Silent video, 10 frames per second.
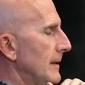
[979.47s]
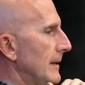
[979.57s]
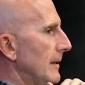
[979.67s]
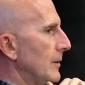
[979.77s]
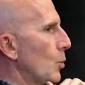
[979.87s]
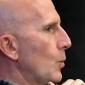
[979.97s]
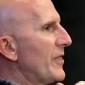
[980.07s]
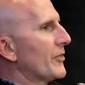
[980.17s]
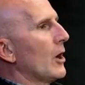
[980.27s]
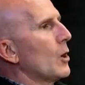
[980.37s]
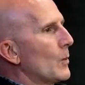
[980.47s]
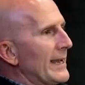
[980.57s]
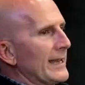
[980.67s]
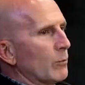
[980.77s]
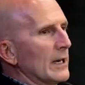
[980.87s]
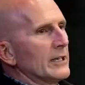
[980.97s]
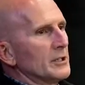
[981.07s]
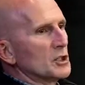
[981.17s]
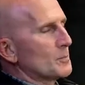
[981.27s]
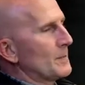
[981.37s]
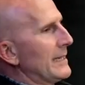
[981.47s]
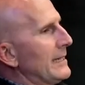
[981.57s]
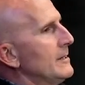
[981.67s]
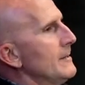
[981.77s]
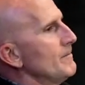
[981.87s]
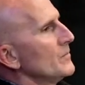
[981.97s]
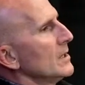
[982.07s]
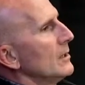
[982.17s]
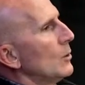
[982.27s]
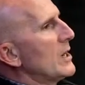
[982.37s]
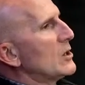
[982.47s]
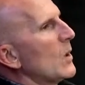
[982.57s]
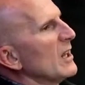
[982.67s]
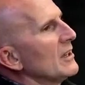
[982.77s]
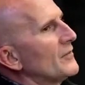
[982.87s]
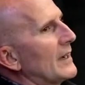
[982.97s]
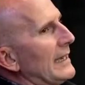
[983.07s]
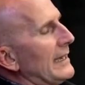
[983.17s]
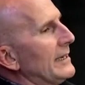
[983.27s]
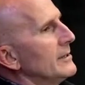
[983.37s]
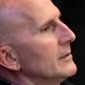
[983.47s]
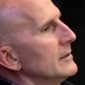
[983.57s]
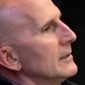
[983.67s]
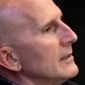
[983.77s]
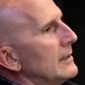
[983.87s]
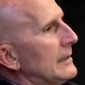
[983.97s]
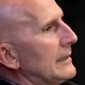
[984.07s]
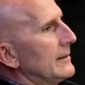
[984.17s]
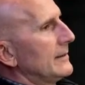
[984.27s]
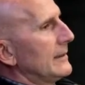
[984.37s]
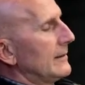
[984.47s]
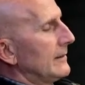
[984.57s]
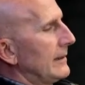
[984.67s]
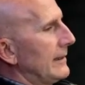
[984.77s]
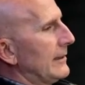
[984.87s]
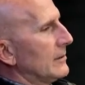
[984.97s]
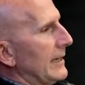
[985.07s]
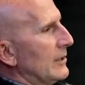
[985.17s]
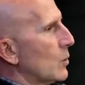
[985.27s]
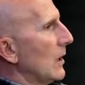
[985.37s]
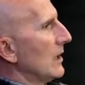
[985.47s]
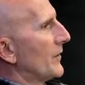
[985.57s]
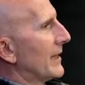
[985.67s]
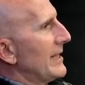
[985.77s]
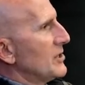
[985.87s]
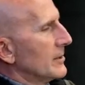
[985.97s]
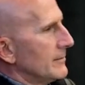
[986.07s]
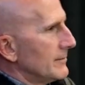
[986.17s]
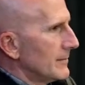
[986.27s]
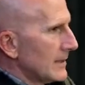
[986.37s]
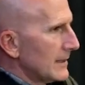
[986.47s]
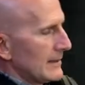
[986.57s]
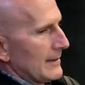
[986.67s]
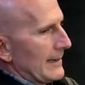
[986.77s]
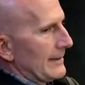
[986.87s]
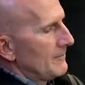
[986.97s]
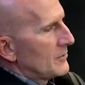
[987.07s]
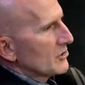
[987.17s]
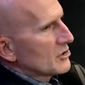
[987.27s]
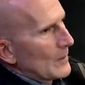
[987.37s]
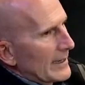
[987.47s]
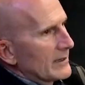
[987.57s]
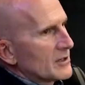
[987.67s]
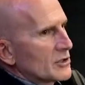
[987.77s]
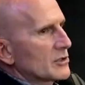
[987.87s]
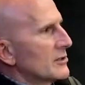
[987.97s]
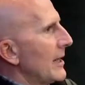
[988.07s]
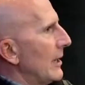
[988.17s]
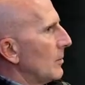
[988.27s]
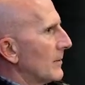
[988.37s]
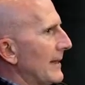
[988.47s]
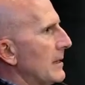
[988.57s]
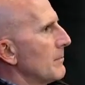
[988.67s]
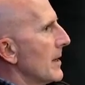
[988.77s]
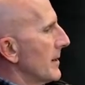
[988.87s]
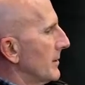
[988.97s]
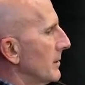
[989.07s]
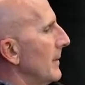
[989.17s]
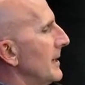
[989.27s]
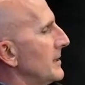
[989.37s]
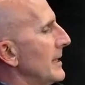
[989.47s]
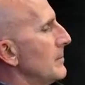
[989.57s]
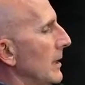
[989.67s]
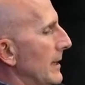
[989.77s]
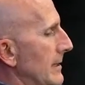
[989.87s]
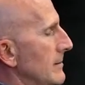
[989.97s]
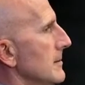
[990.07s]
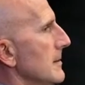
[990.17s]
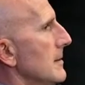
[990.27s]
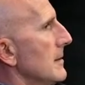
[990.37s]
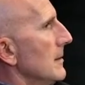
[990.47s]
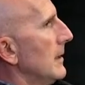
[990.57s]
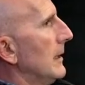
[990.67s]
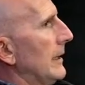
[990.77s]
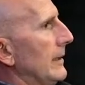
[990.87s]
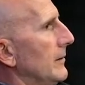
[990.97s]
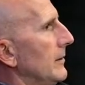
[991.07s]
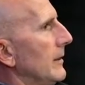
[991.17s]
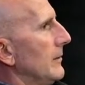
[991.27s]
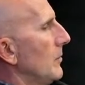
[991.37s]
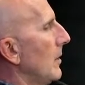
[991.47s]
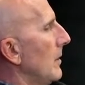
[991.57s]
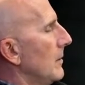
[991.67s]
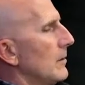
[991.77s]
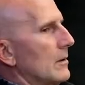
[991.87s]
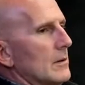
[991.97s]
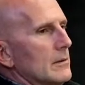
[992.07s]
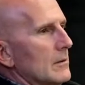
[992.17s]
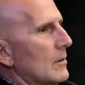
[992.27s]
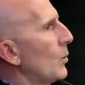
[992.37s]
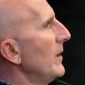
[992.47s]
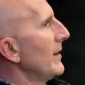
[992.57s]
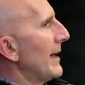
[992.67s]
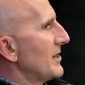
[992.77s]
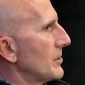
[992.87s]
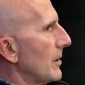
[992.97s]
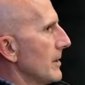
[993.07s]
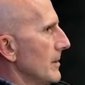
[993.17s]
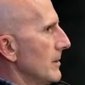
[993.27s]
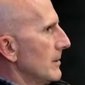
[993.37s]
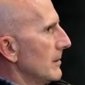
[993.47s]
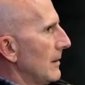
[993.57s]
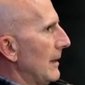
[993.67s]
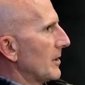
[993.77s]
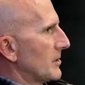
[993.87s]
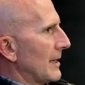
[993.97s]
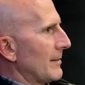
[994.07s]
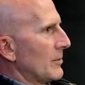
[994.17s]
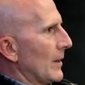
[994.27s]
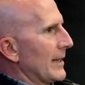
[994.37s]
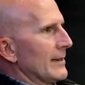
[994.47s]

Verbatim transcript: we thought we had really good speed. We qualified uh, in, in qualification. Hey, just so I can help kind of monitor my timeline. Uh, uh, when did I start? How much time do I have?